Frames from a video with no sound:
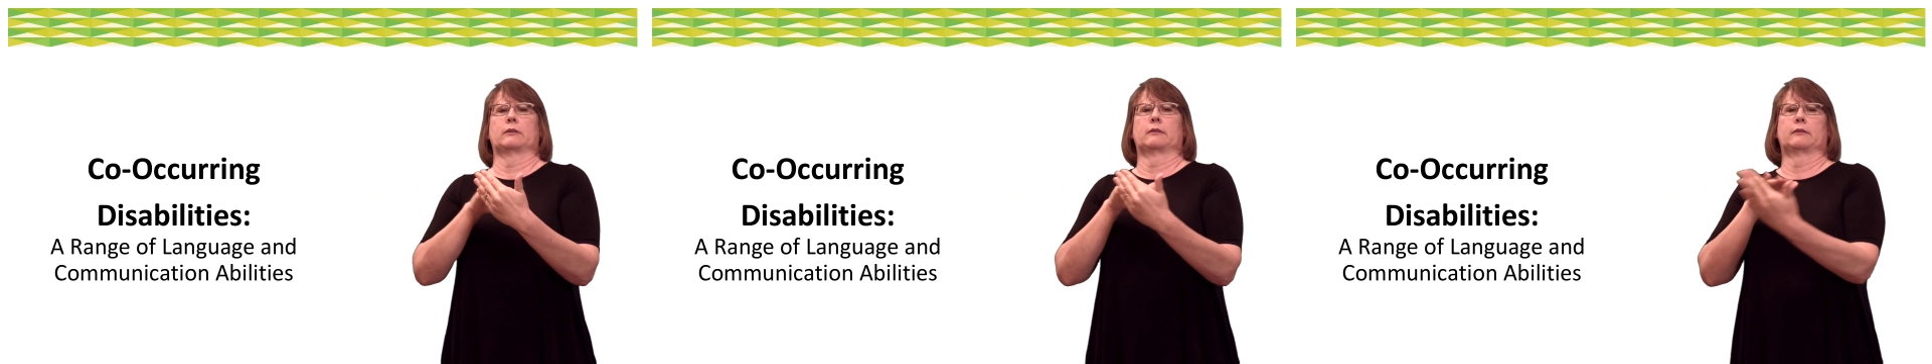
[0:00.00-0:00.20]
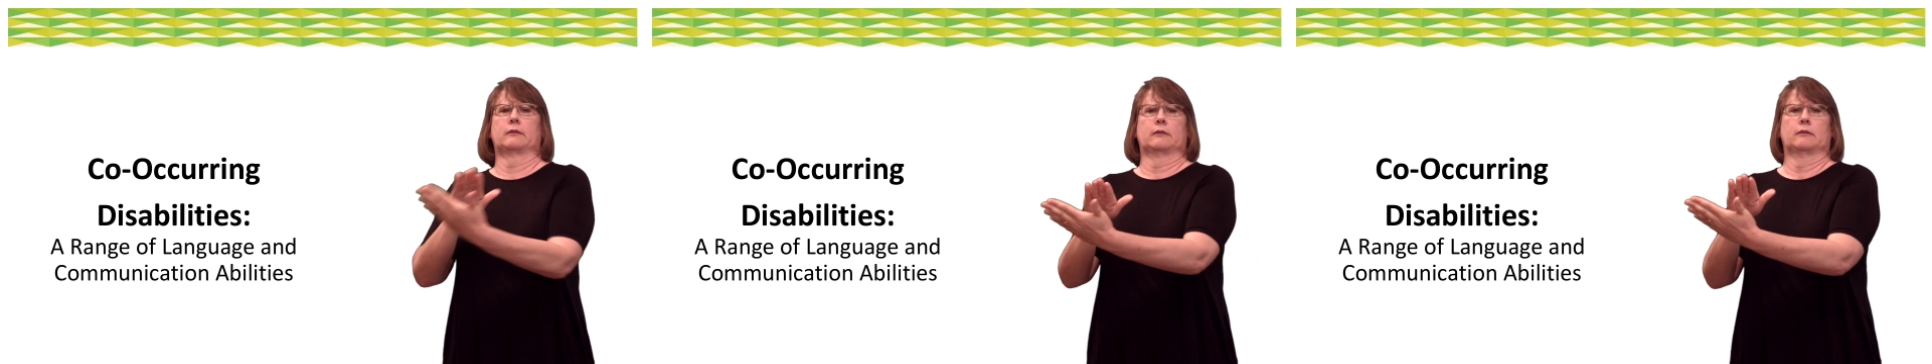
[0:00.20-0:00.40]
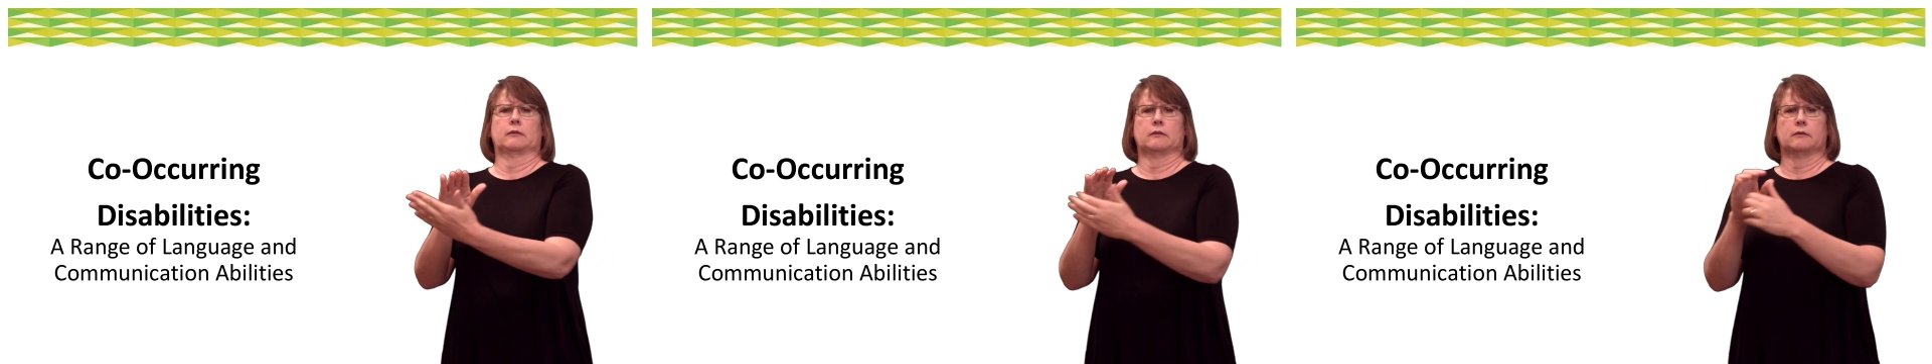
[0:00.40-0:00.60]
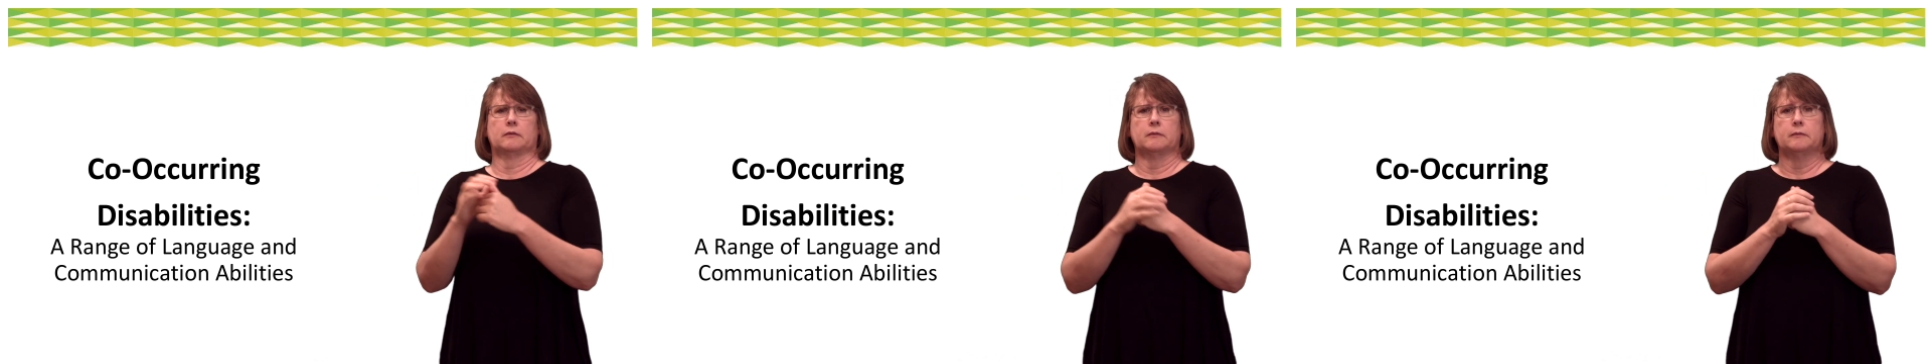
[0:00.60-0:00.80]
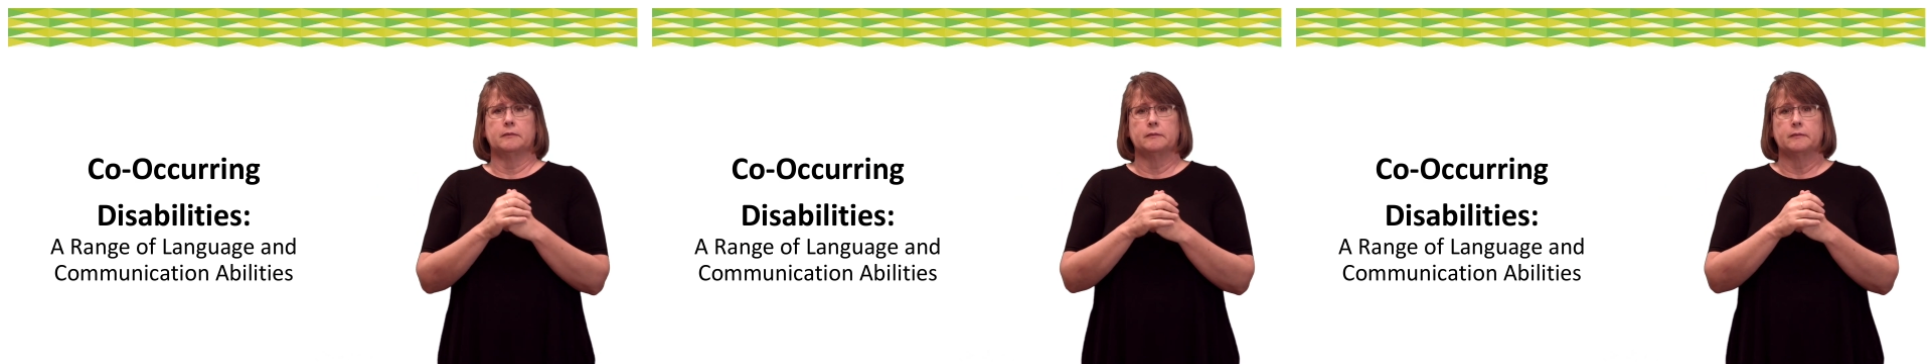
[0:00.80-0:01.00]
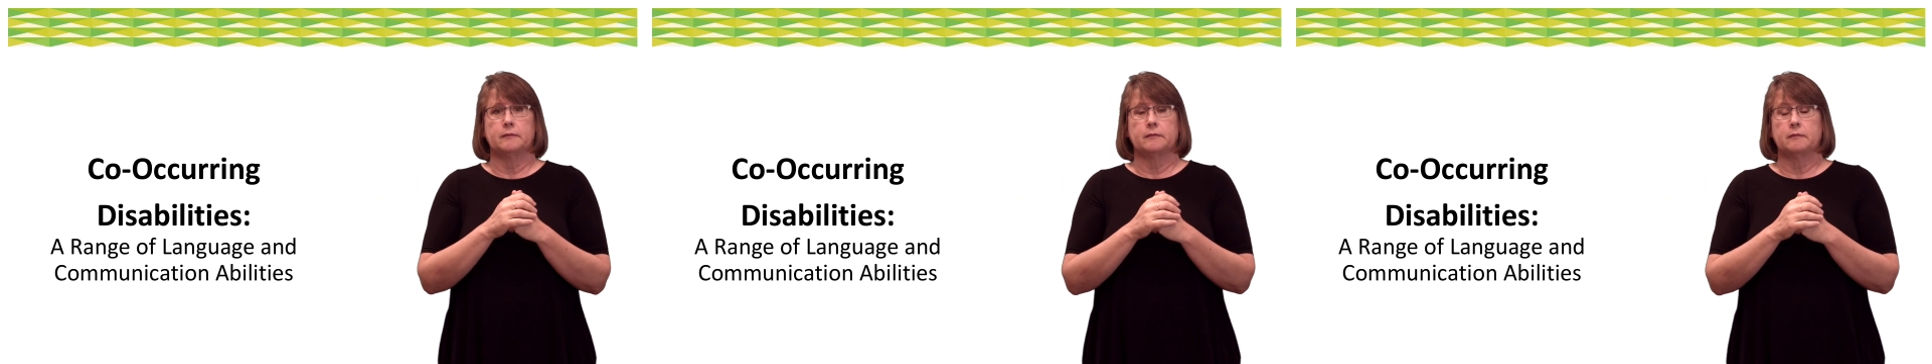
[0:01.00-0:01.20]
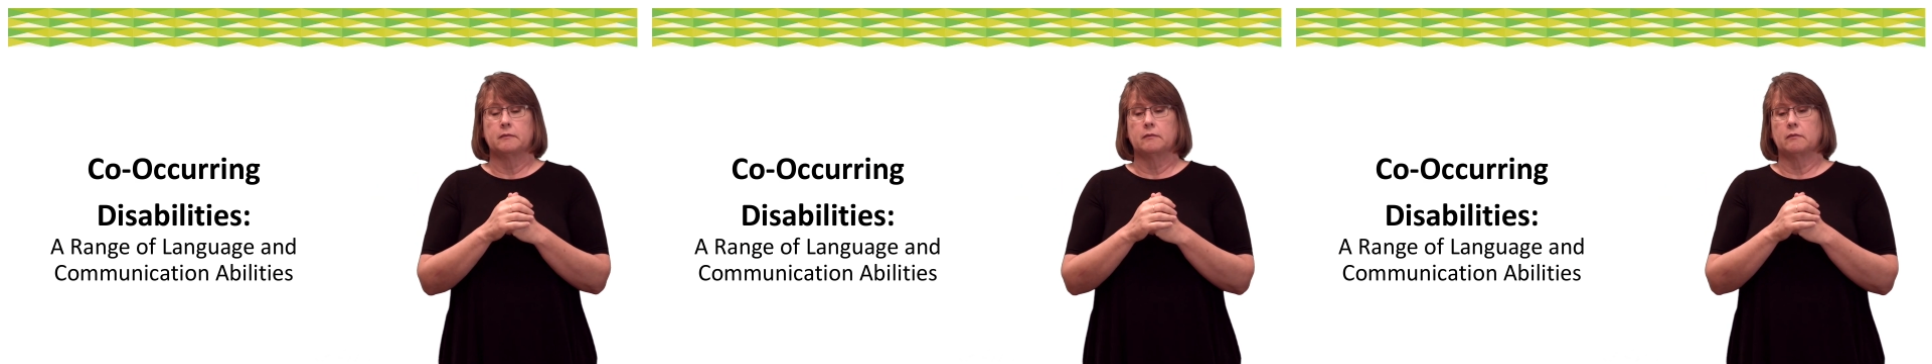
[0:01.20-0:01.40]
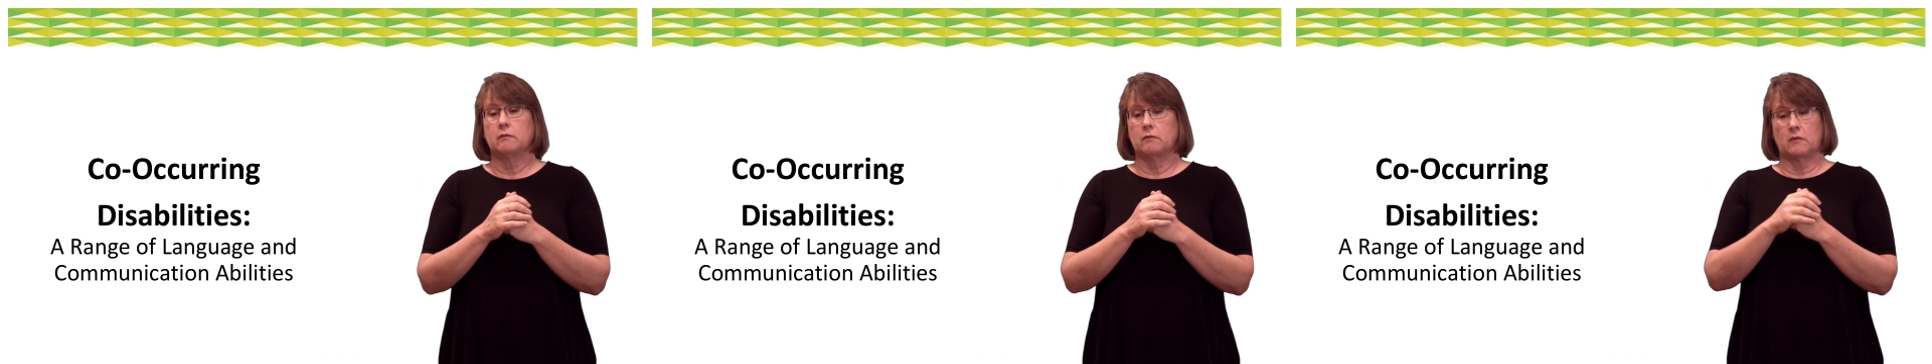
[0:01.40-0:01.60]
and communication
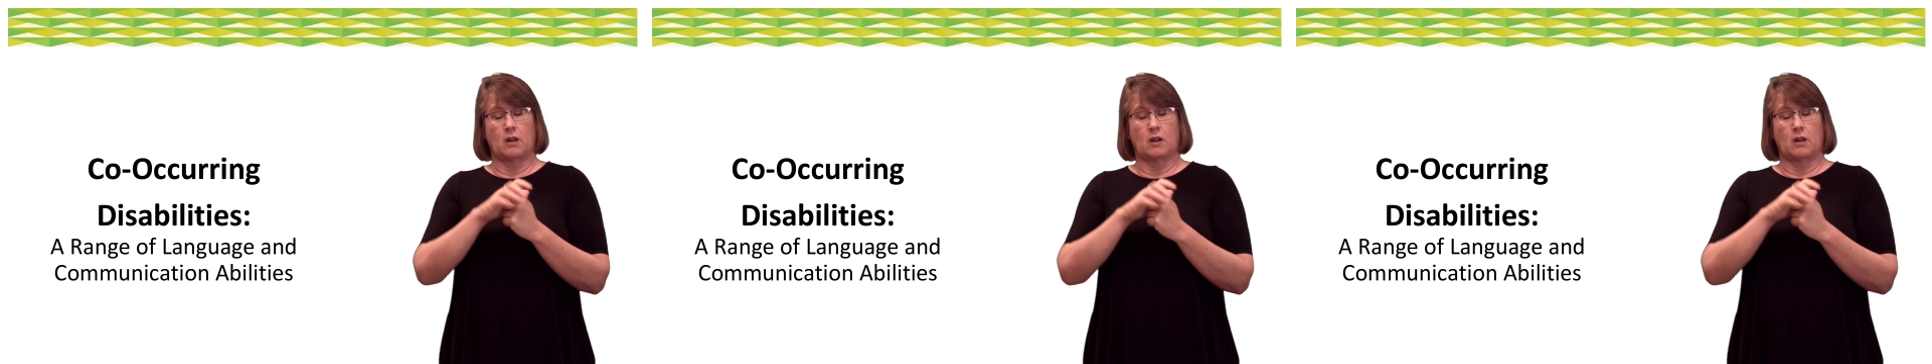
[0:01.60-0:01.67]
needs.